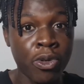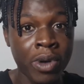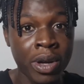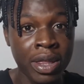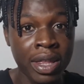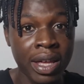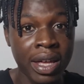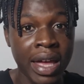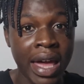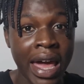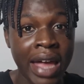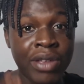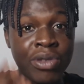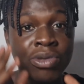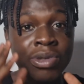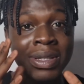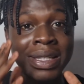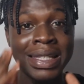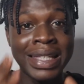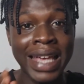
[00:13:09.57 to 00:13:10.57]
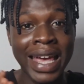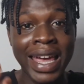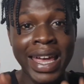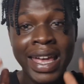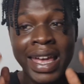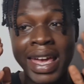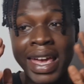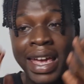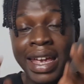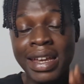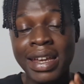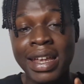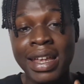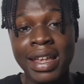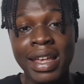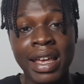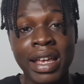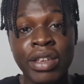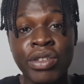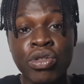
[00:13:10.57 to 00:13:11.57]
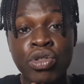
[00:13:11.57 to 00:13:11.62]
with it and you stay in it and